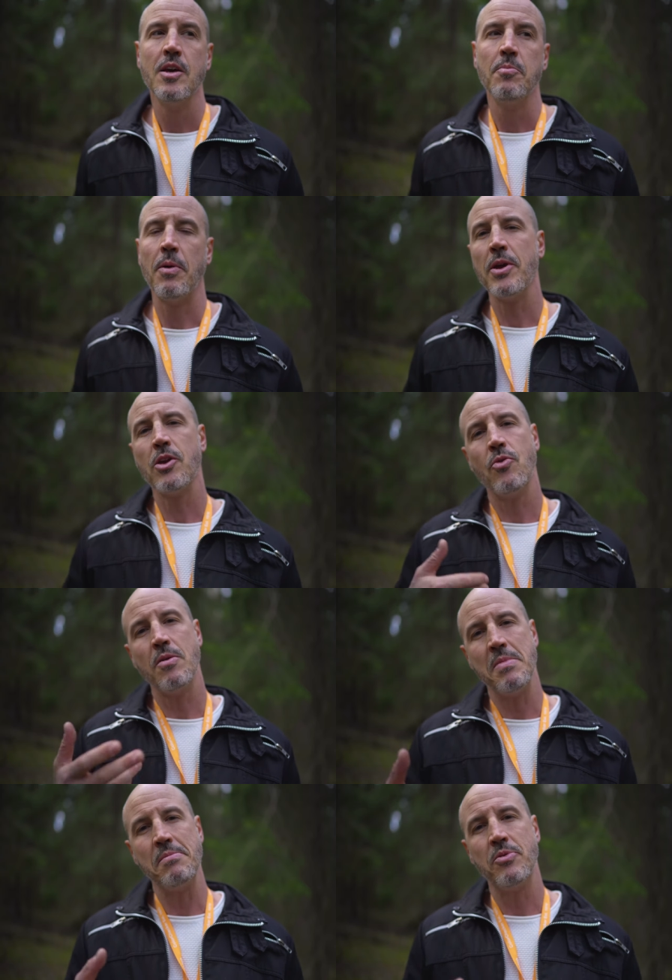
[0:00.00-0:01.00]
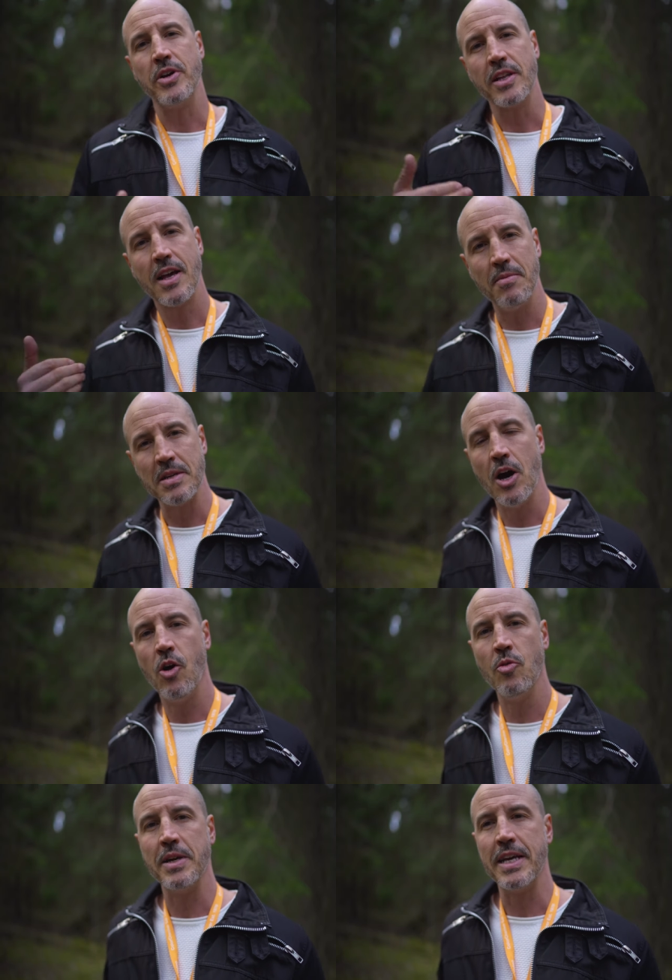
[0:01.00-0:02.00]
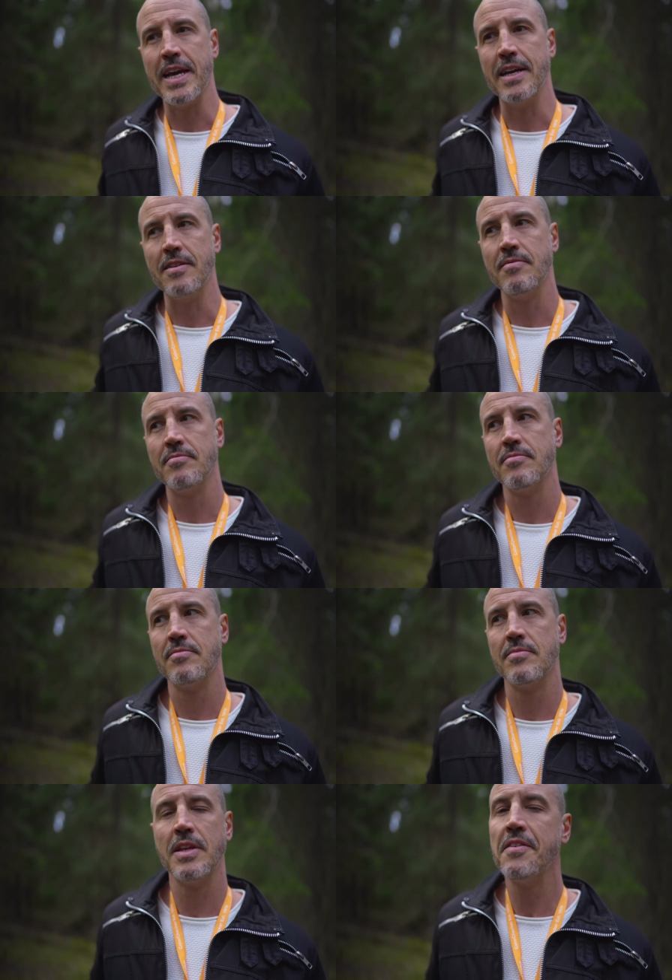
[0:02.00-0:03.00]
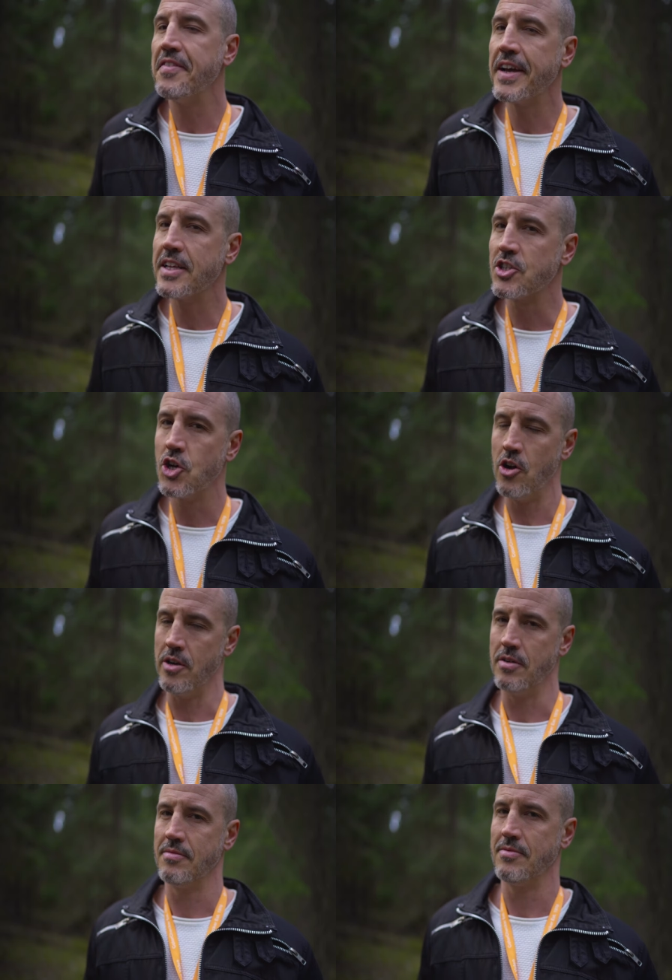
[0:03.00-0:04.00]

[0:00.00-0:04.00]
But when you remember it coming home again, the effect is gone.